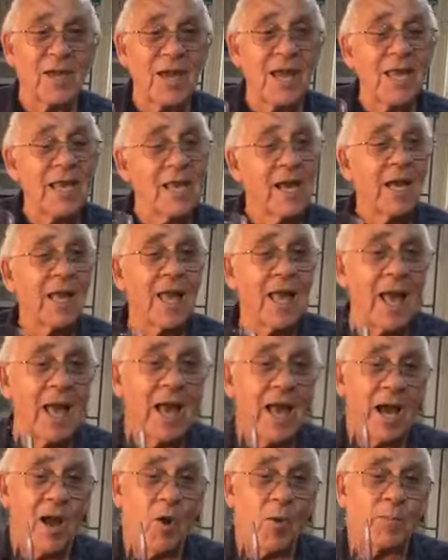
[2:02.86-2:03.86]
day.
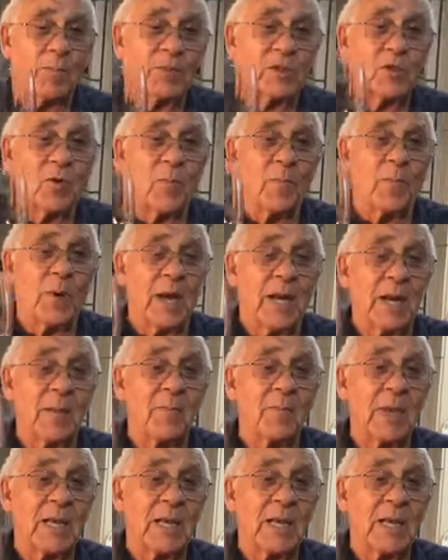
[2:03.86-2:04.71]
I hope somebody